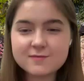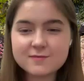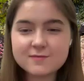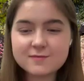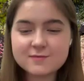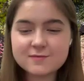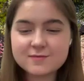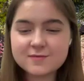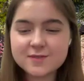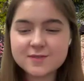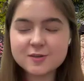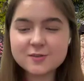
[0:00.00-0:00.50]
It's a
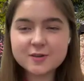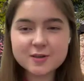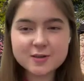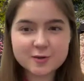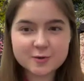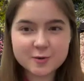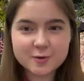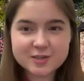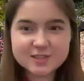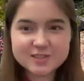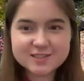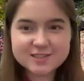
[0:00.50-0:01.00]
really good
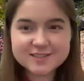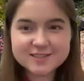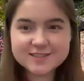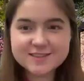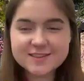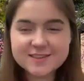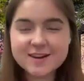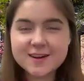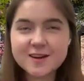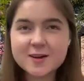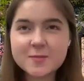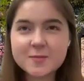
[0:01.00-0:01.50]
question.
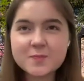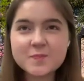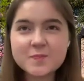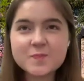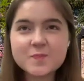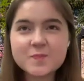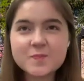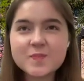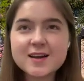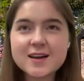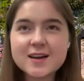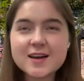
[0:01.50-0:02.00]

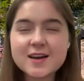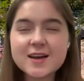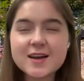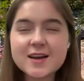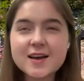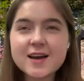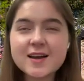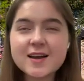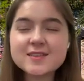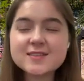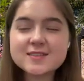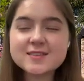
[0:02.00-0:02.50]

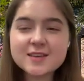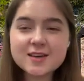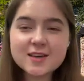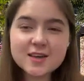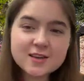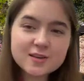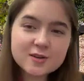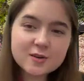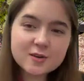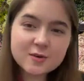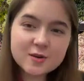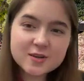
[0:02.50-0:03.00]
I'd
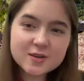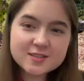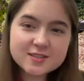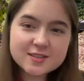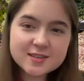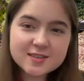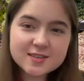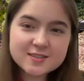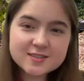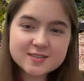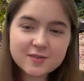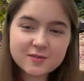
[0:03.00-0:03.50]
say,
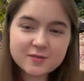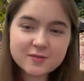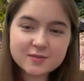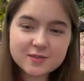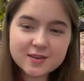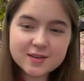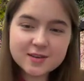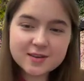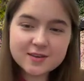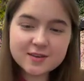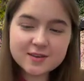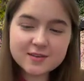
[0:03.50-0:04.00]
it's
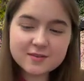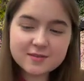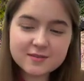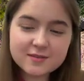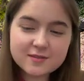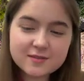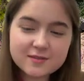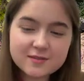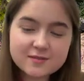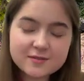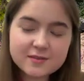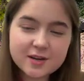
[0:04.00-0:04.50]
definitely
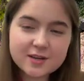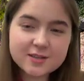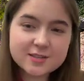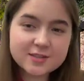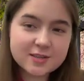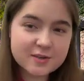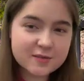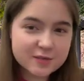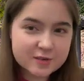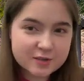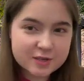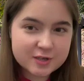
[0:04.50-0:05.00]
a
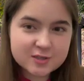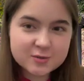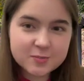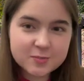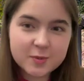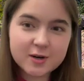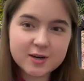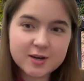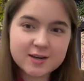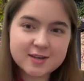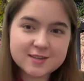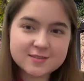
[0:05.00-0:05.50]
different
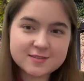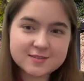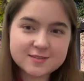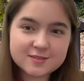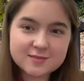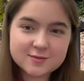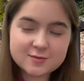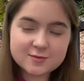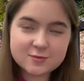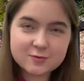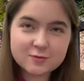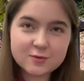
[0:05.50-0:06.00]

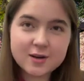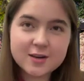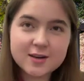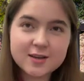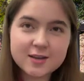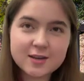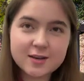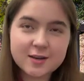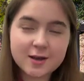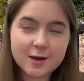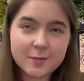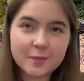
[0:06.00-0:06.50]
experience running
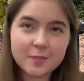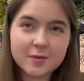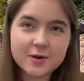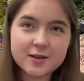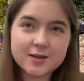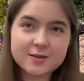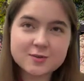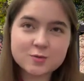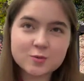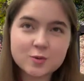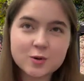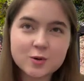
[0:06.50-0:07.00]
a company
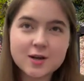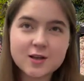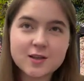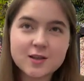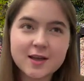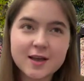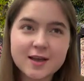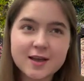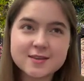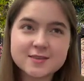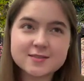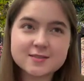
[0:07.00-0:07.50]
as well
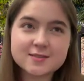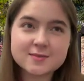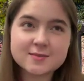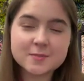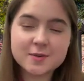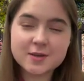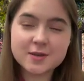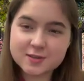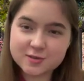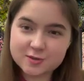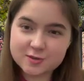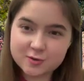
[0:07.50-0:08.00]
as
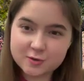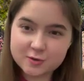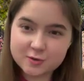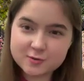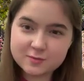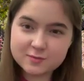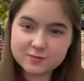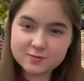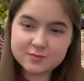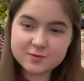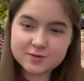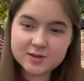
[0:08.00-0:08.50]
being a
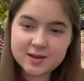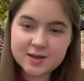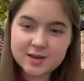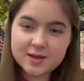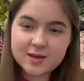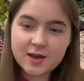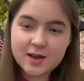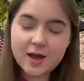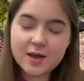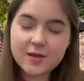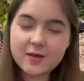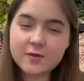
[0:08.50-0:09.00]
student.
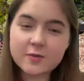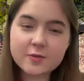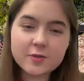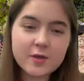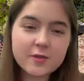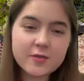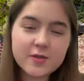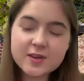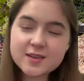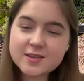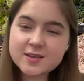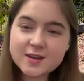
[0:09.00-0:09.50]
The
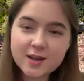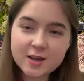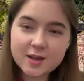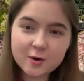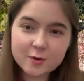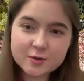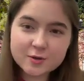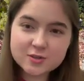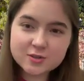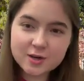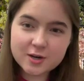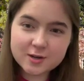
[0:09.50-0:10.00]
thing that I
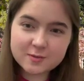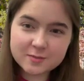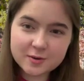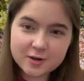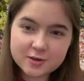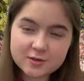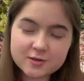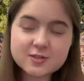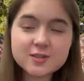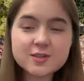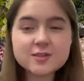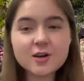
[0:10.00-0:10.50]
always try and
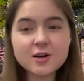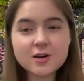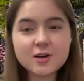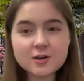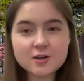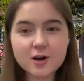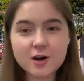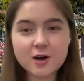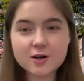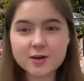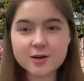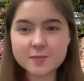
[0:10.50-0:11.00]
prioritize, because
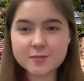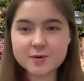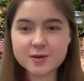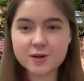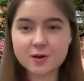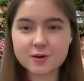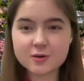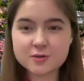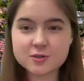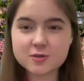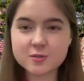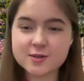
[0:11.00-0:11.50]
our company
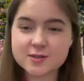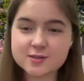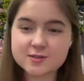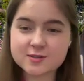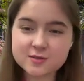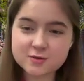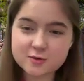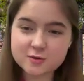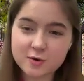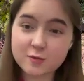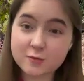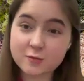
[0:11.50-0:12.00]
also is
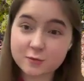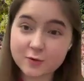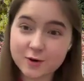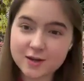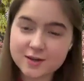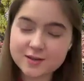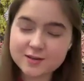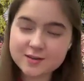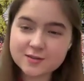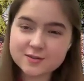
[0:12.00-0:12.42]
student run.